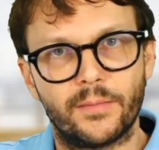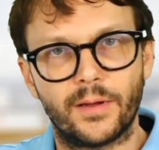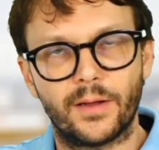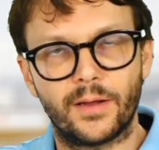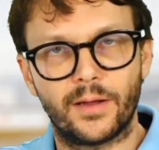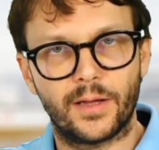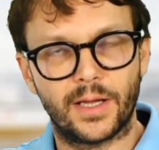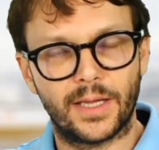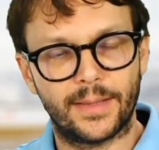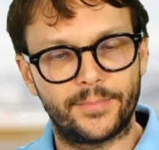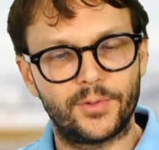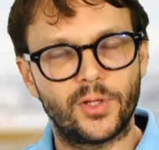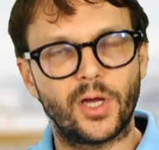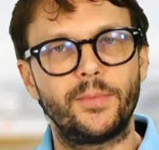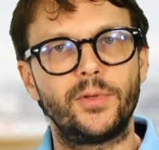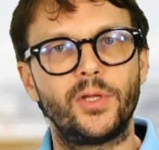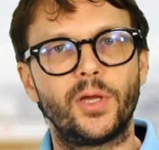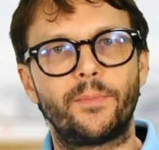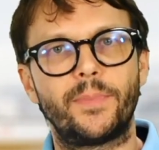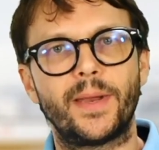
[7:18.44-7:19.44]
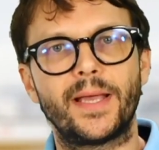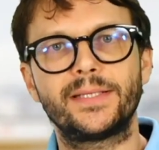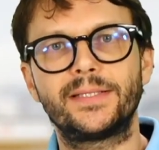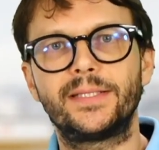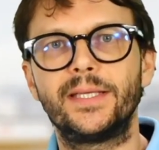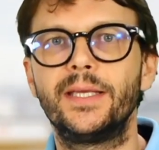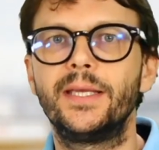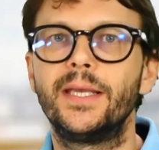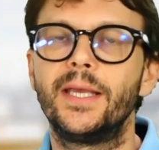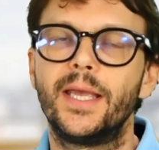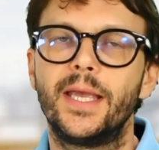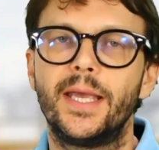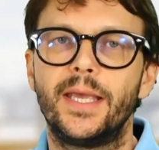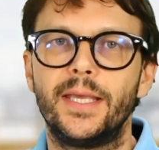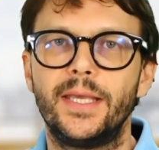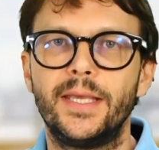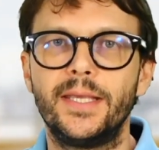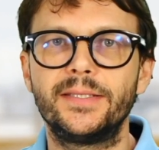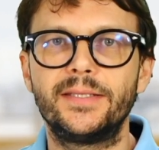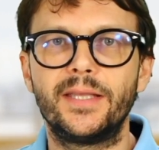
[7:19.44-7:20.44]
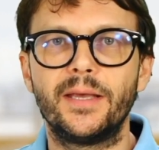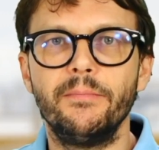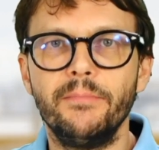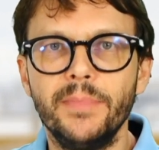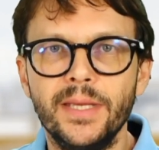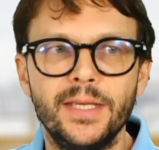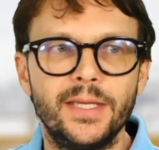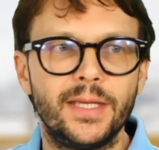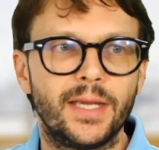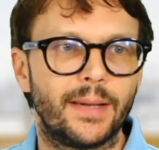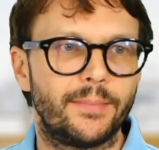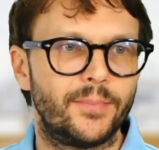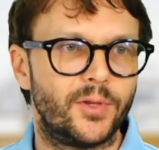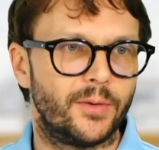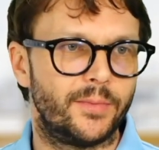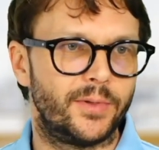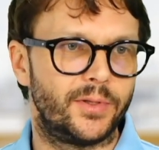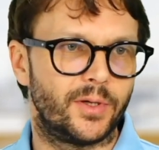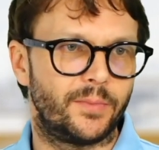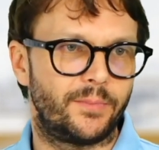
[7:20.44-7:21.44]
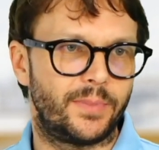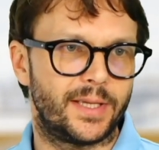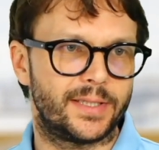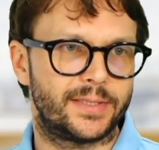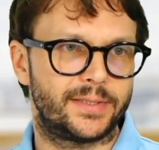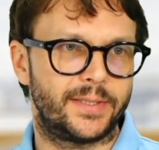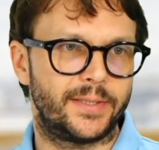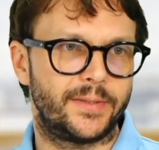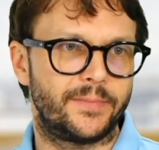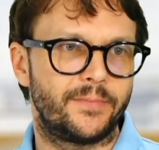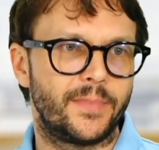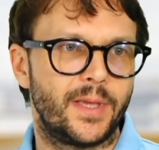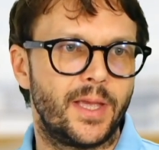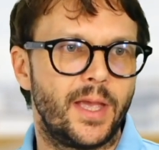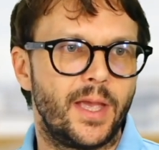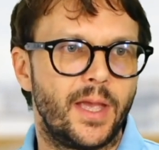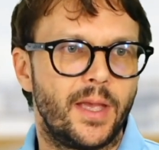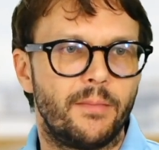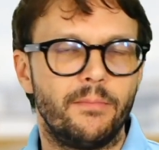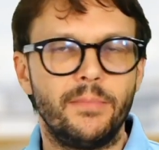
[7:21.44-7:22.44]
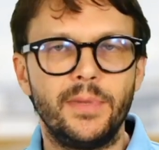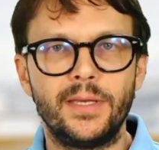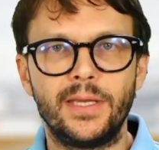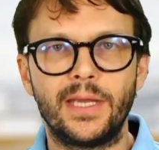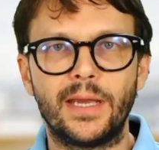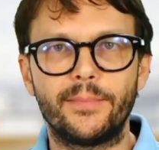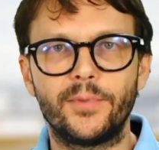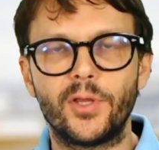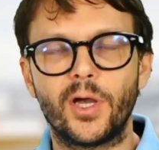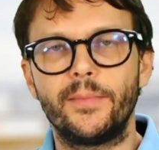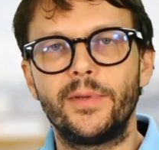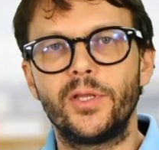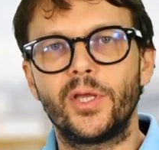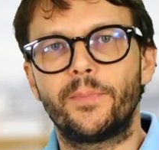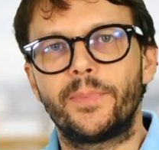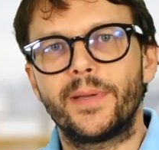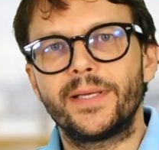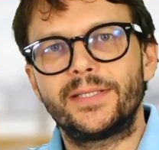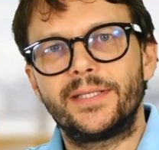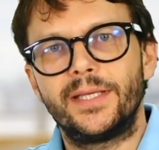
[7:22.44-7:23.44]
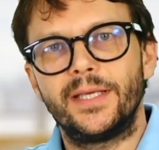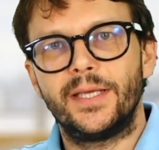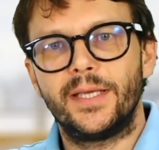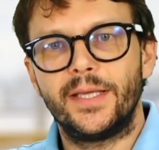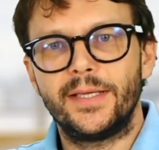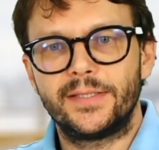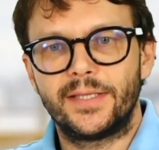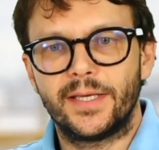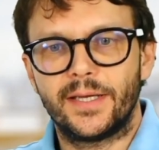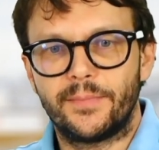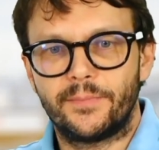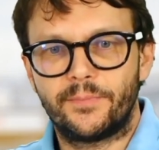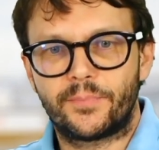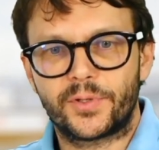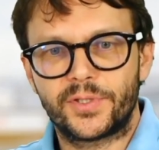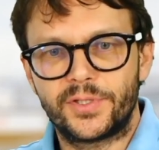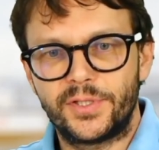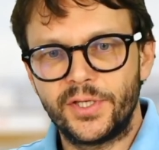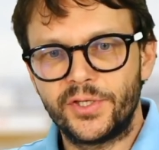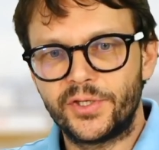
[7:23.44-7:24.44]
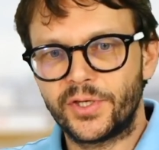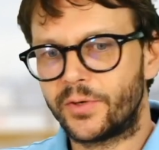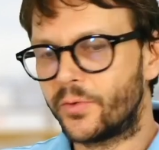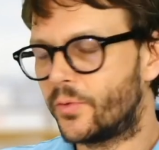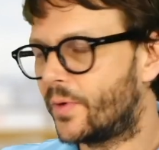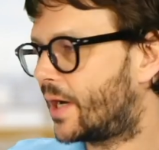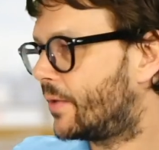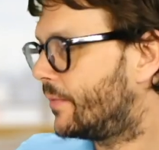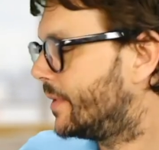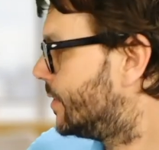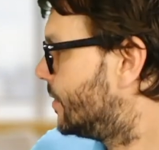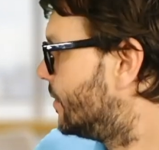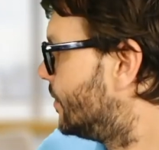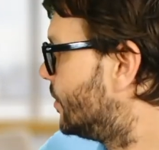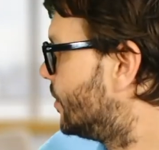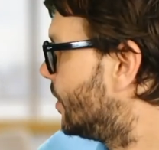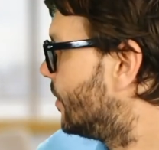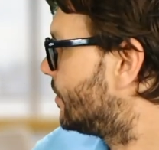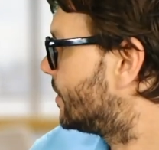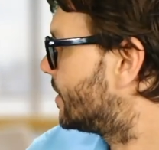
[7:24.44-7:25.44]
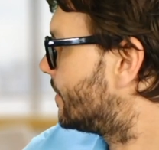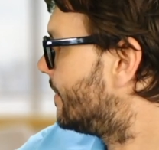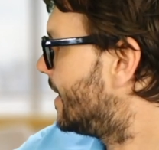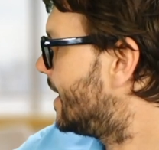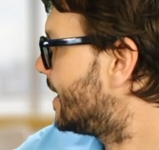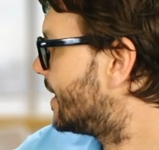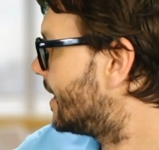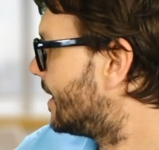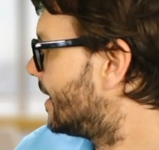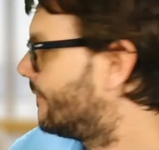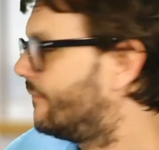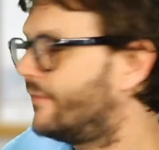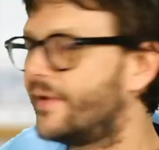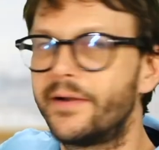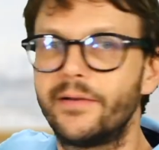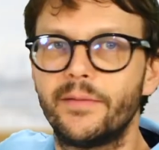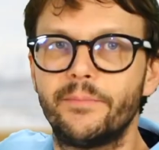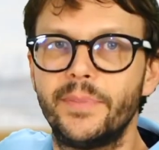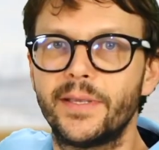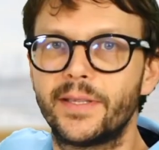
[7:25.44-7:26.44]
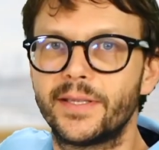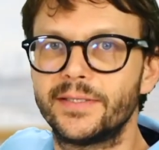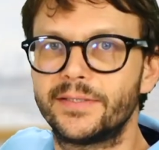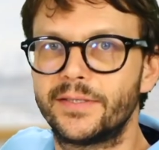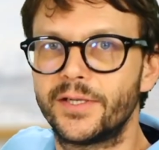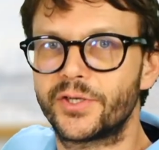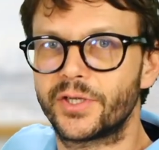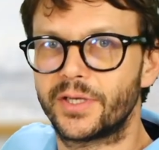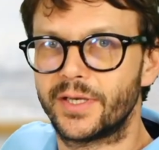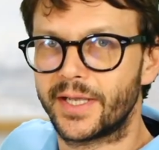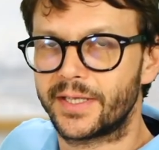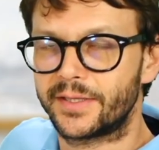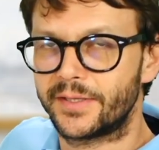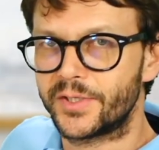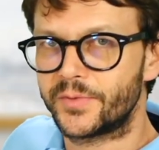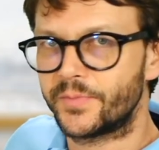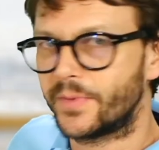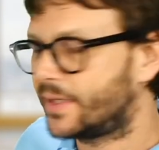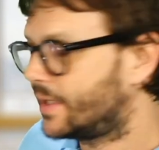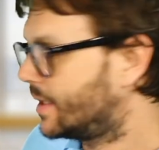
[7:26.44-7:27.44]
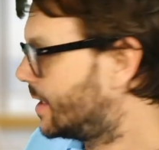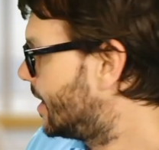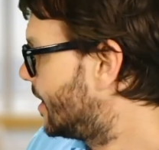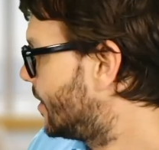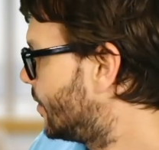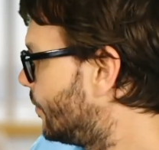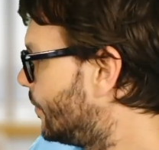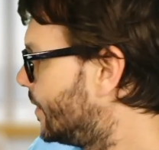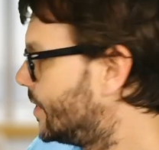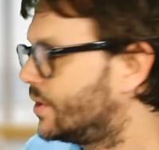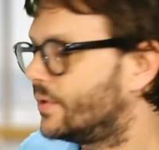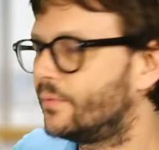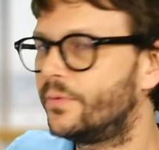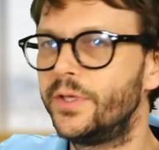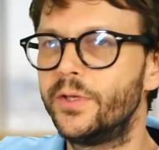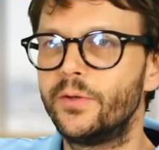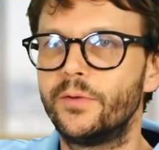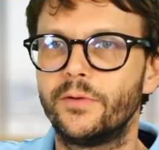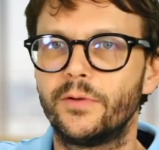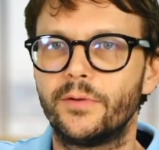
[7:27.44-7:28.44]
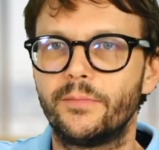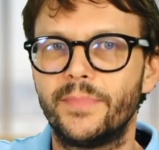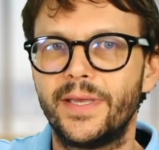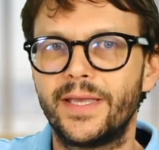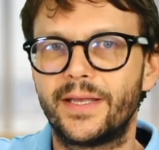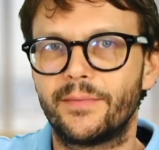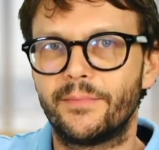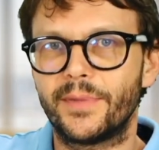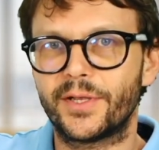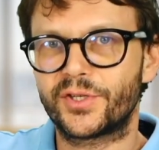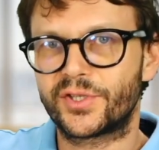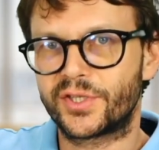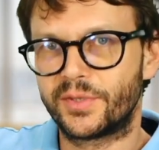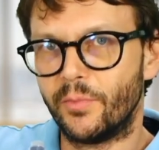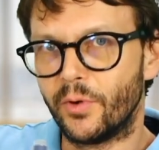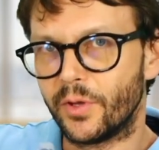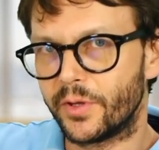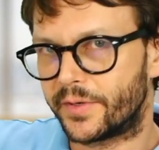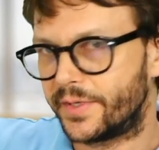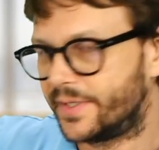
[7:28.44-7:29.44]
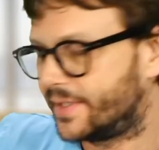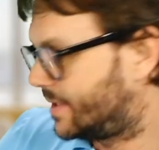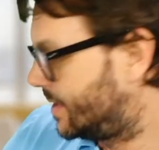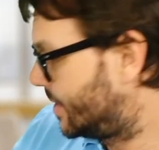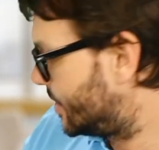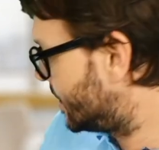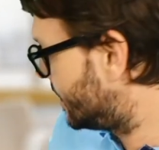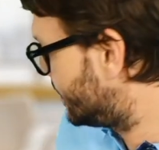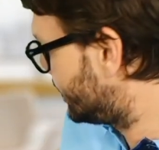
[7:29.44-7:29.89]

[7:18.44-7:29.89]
abdominoplasty is the mini abdominoplasty. Mini abdominoplasty is the procedure where we don't make a very big incision like this one. We make a much smaller incision.